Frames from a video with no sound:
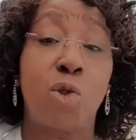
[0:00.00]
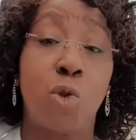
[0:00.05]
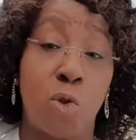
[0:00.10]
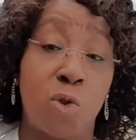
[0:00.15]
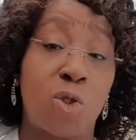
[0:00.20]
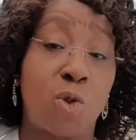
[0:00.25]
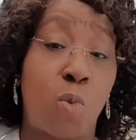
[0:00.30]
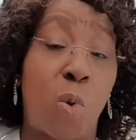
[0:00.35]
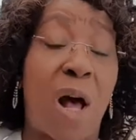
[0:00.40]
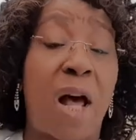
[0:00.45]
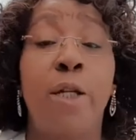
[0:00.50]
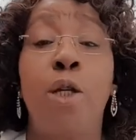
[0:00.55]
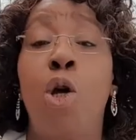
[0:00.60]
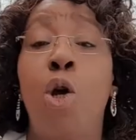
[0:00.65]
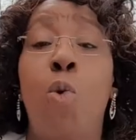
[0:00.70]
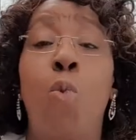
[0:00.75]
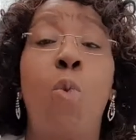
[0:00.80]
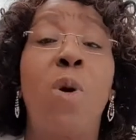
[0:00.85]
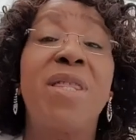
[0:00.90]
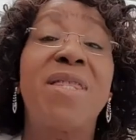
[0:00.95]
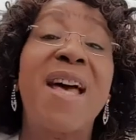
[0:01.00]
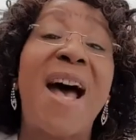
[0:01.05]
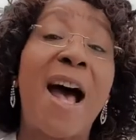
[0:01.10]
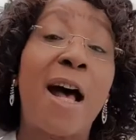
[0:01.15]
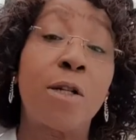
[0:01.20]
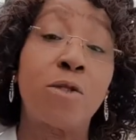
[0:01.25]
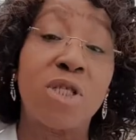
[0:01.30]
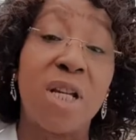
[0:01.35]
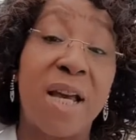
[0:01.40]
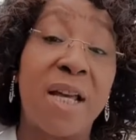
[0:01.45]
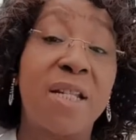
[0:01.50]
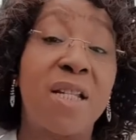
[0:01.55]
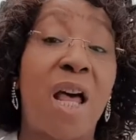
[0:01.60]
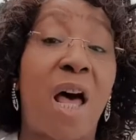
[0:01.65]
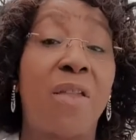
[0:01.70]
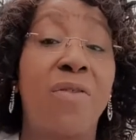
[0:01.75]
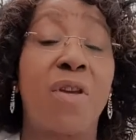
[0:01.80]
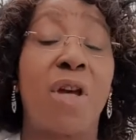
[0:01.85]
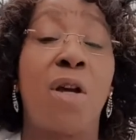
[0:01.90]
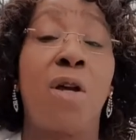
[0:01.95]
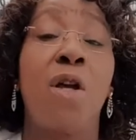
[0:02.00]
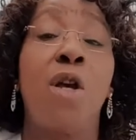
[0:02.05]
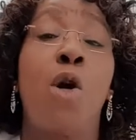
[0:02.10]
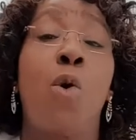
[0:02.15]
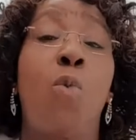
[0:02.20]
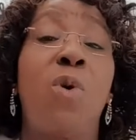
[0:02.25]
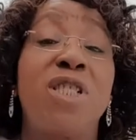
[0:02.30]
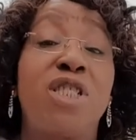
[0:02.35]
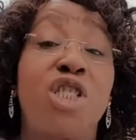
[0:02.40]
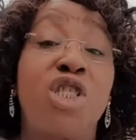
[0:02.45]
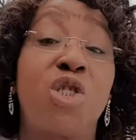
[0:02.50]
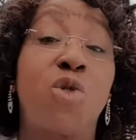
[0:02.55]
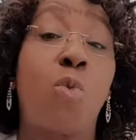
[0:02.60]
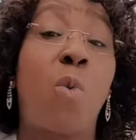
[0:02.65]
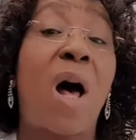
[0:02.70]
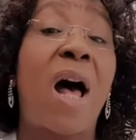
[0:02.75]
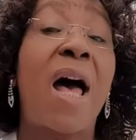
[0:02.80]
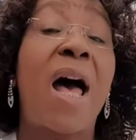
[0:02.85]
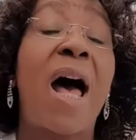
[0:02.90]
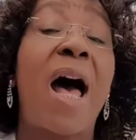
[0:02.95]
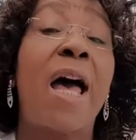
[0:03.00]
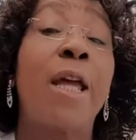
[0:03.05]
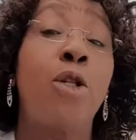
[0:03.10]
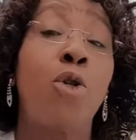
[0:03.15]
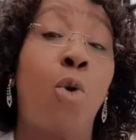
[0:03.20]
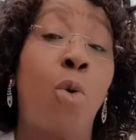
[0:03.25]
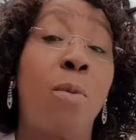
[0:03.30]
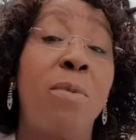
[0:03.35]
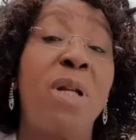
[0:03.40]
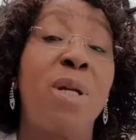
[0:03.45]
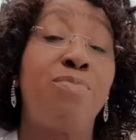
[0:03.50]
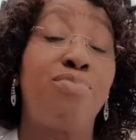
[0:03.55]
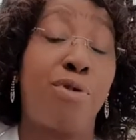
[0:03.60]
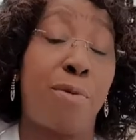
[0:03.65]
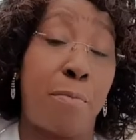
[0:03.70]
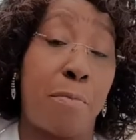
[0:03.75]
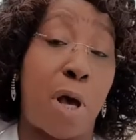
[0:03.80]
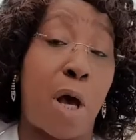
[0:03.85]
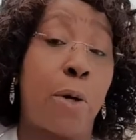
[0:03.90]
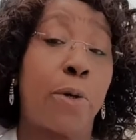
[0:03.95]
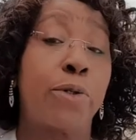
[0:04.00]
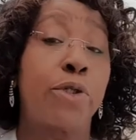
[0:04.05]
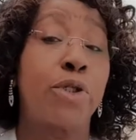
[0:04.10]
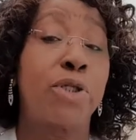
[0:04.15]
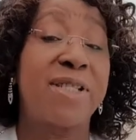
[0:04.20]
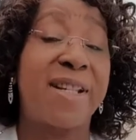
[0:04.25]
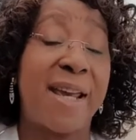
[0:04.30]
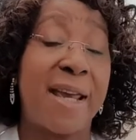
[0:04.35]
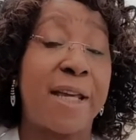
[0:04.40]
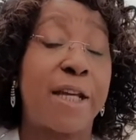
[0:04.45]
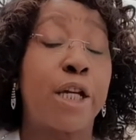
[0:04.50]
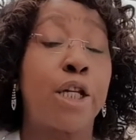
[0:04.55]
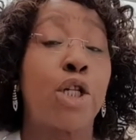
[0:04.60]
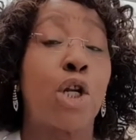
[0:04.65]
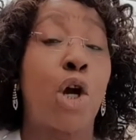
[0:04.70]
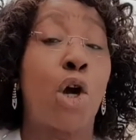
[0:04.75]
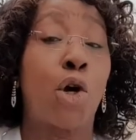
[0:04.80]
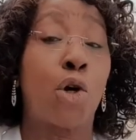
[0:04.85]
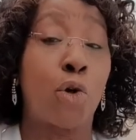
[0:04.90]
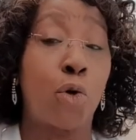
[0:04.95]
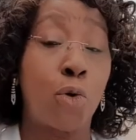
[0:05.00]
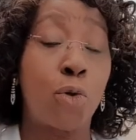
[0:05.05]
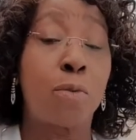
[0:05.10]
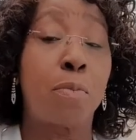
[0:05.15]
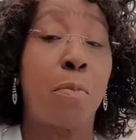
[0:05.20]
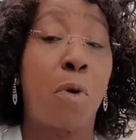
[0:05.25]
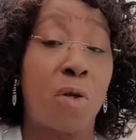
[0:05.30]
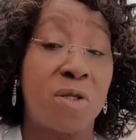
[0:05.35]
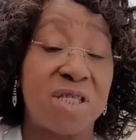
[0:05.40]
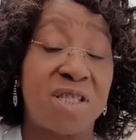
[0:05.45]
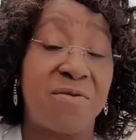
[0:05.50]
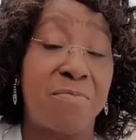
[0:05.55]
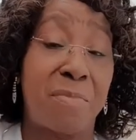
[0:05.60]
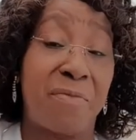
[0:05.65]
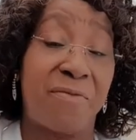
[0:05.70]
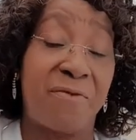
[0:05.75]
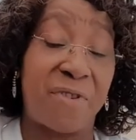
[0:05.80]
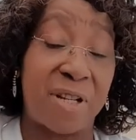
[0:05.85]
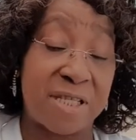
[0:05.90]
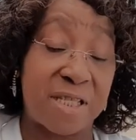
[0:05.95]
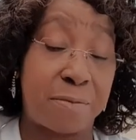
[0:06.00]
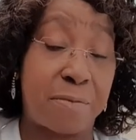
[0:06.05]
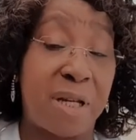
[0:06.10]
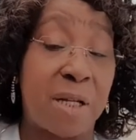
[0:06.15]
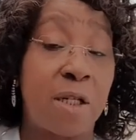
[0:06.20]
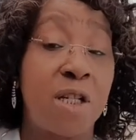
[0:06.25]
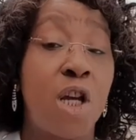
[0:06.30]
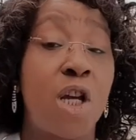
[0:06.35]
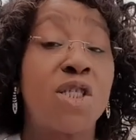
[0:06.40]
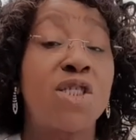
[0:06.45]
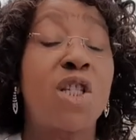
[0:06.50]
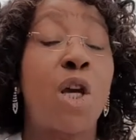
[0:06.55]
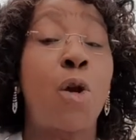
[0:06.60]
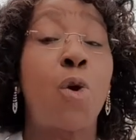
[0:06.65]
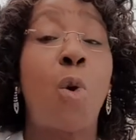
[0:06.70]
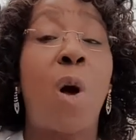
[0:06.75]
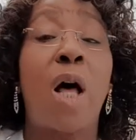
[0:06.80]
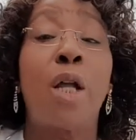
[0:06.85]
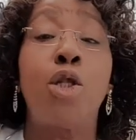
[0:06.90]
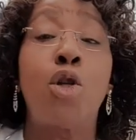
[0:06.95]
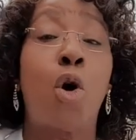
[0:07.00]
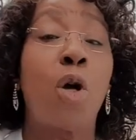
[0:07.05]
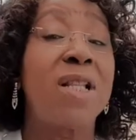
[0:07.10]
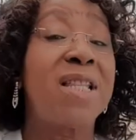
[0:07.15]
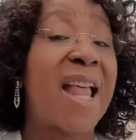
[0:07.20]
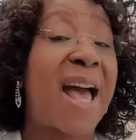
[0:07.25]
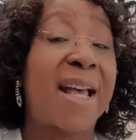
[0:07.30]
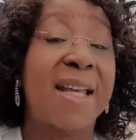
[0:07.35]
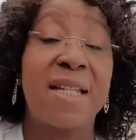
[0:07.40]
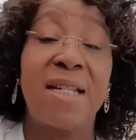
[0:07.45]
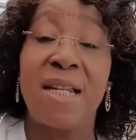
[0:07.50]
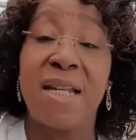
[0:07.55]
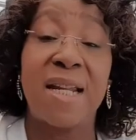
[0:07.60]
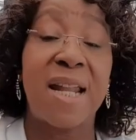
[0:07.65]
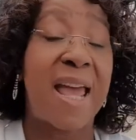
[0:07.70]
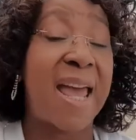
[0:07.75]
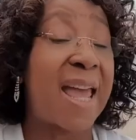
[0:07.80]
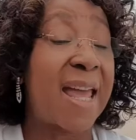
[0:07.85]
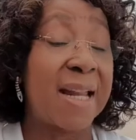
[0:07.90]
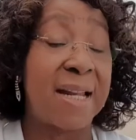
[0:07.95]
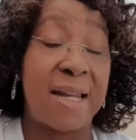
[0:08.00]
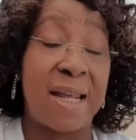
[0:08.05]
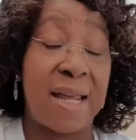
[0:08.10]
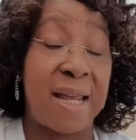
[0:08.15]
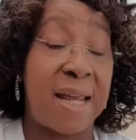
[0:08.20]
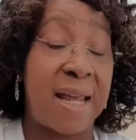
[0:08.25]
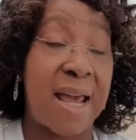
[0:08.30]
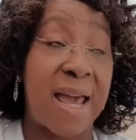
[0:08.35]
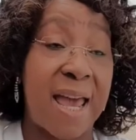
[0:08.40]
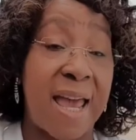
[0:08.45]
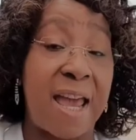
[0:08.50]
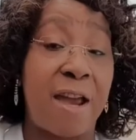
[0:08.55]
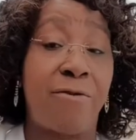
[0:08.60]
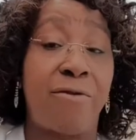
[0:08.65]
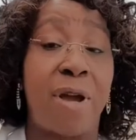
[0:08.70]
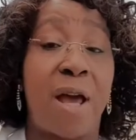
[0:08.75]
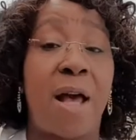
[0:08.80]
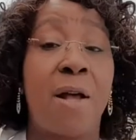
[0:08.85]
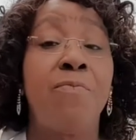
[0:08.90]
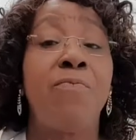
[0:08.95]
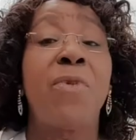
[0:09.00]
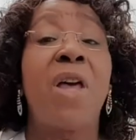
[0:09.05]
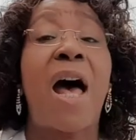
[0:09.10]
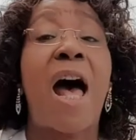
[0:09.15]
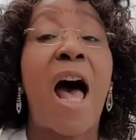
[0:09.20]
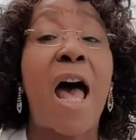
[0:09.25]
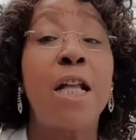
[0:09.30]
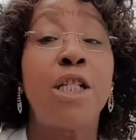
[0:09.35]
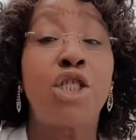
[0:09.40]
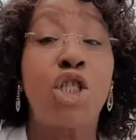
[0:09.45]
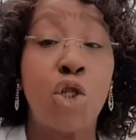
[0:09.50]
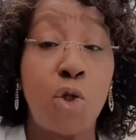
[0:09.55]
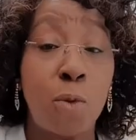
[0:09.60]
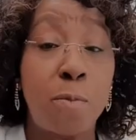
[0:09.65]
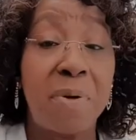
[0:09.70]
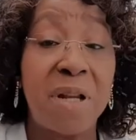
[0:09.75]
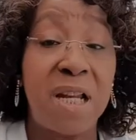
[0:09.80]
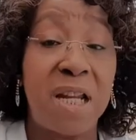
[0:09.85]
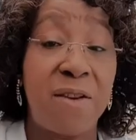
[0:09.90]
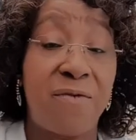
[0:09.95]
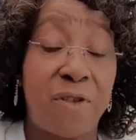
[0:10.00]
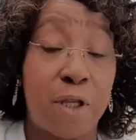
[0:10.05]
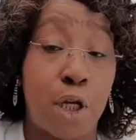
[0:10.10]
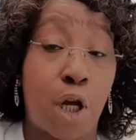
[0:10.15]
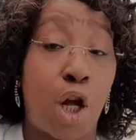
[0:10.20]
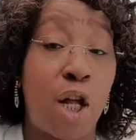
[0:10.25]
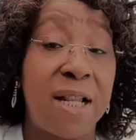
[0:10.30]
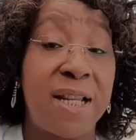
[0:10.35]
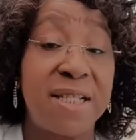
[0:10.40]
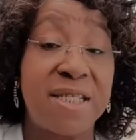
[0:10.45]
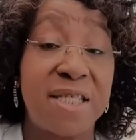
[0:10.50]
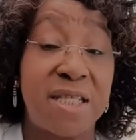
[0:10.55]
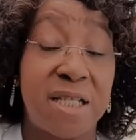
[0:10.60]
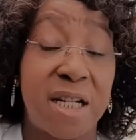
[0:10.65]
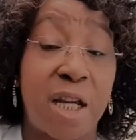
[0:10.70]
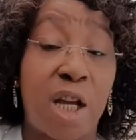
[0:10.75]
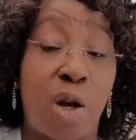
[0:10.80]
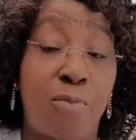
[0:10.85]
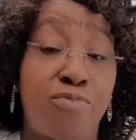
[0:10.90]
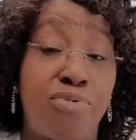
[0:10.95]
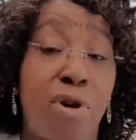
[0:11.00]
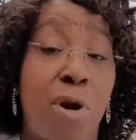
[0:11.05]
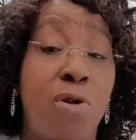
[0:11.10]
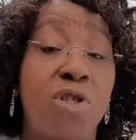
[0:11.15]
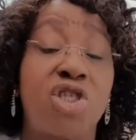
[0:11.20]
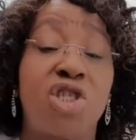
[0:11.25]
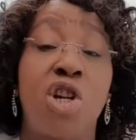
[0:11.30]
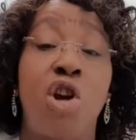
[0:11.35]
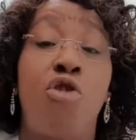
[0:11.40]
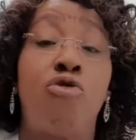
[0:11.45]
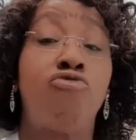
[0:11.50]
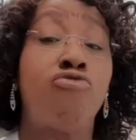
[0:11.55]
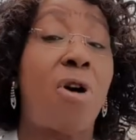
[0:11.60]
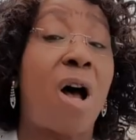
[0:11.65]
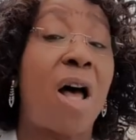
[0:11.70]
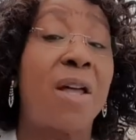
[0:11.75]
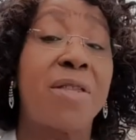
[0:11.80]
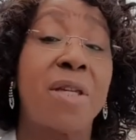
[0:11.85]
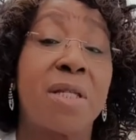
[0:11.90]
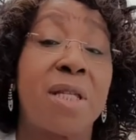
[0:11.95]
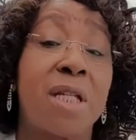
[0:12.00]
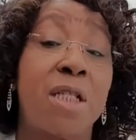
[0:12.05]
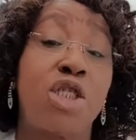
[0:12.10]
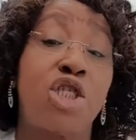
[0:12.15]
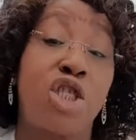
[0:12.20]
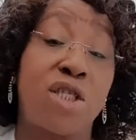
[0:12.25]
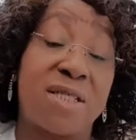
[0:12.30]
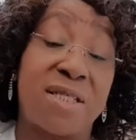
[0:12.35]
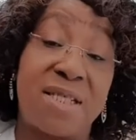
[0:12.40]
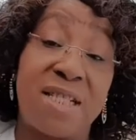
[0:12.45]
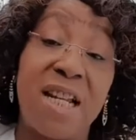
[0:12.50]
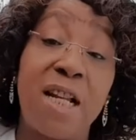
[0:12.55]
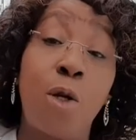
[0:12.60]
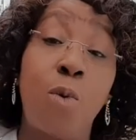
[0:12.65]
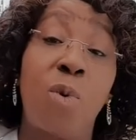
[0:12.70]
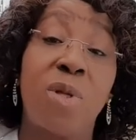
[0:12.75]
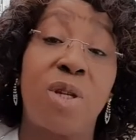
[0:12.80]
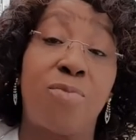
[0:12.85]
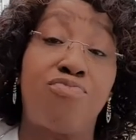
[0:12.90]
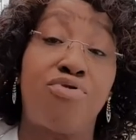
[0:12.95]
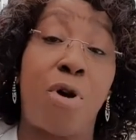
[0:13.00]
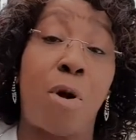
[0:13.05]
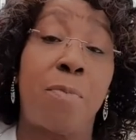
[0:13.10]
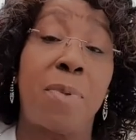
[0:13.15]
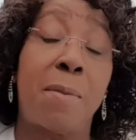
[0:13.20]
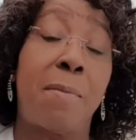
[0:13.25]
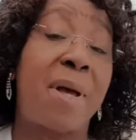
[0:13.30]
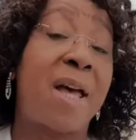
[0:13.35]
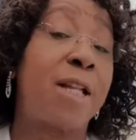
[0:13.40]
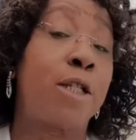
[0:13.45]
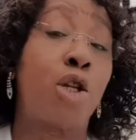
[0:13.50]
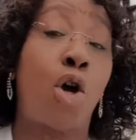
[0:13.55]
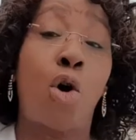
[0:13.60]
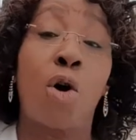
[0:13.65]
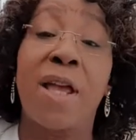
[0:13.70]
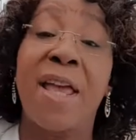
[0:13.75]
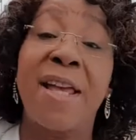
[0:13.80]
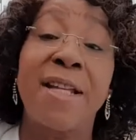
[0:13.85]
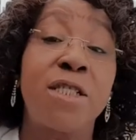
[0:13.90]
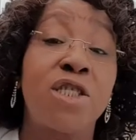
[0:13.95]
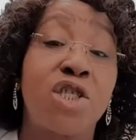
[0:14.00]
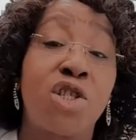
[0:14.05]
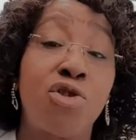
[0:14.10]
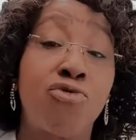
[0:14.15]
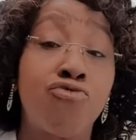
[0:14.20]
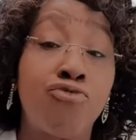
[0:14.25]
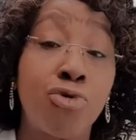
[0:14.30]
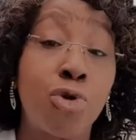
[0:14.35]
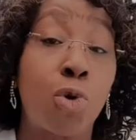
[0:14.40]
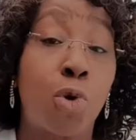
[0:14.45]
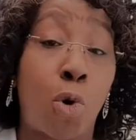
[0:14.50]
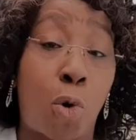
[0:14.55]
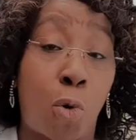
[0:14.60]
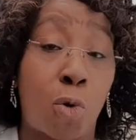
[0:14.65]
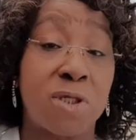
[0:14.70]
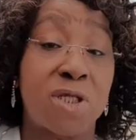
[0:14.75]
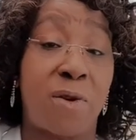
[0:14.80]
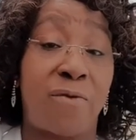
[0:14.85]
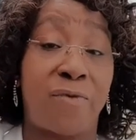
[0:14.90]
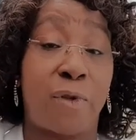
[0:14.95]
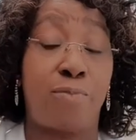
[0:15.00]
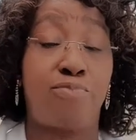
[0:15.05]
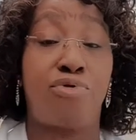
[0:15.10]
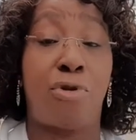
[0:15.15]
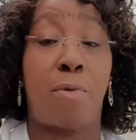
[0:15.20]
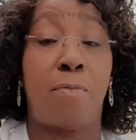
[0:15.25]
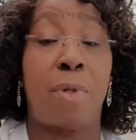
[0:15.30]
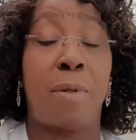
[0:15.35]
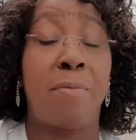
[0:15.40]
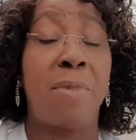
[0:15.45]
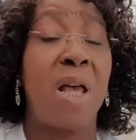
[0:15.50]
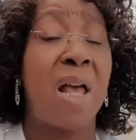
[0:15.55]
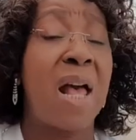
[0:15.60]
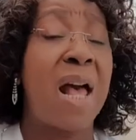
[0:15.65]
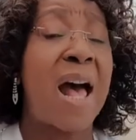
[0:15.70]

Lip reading: use one without another, which is why I normally promote taking a good multivitamin so you are not lacking in any area. I do believe in a holistic approach rather than just dealing with the problem and not getting to the root cause of the problem.